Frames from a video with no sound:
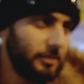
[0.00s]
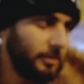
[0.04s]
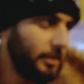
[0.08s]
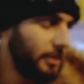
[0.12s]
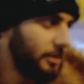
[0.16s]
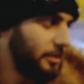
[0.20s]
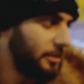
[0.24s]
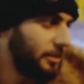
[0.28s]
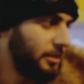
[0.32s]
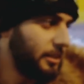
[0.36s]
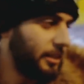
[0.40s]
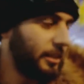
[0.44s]
the
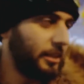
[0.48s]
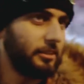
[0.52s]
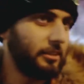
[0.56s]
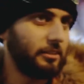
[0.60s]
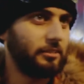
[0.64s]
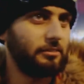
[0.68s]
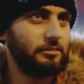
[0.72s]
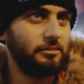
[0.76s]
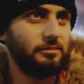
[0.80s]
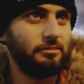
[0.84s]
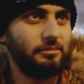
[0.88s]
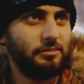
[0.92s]
end of the
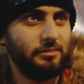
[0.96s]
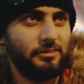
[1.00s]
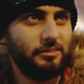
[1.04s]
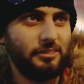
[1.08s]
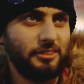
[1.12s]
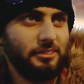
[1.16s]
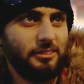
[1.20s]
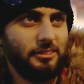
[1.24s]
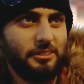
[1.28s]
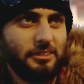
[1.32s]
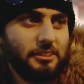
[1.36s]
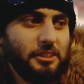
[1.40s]
day,
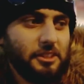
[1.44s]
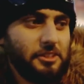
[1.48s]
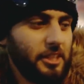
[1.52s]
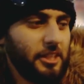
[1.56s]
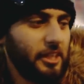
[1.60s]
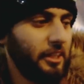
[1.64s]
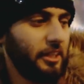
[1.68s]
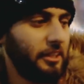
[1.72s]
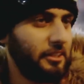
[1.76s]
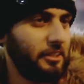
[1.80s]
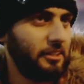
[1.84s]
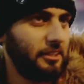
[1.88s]
you
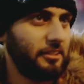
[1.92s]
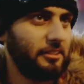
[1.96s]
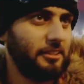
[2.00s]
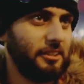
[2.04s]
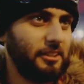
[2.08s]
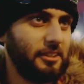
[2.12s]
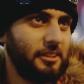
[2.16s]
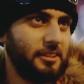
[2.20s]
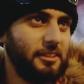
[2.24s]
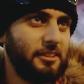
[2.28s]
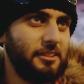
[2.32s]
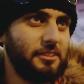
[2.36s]
take
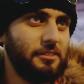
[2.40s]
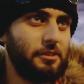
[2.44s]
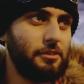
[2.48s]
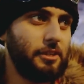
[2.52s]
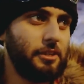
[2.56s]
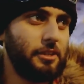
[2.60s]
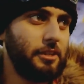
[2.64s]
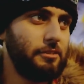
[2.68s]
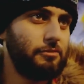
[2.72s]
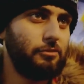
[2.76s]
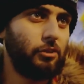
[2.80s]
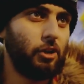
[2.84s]

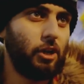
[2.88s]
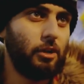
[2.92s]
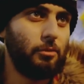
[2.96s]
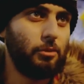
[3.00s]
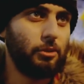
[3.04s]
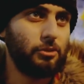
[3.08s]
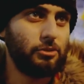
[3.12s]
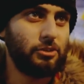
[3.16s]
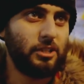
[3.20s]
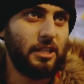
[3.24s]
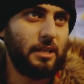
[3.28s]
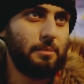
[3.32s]
3-4
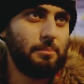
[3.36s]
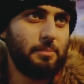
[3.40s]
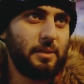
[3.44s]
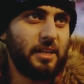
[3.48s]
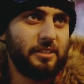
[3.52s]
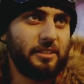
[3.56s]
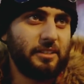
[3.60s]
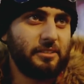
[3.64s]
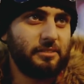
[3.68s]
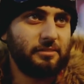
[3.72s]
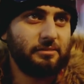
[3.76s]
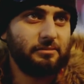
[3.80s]
months
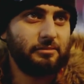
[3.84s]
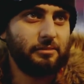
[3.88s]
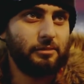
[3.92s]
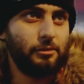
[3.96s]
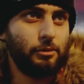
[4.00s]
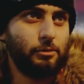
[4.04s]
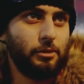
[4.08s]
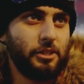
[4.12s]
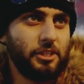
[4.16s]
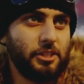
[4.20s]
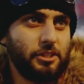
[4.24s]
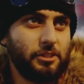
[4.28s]
Lampard.
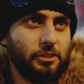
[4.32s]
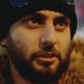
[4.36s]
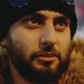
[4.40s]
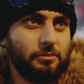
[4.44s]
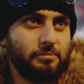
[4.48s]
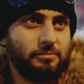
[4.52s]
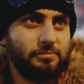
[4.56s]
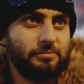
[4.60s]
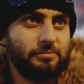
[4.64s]
Look what he's done.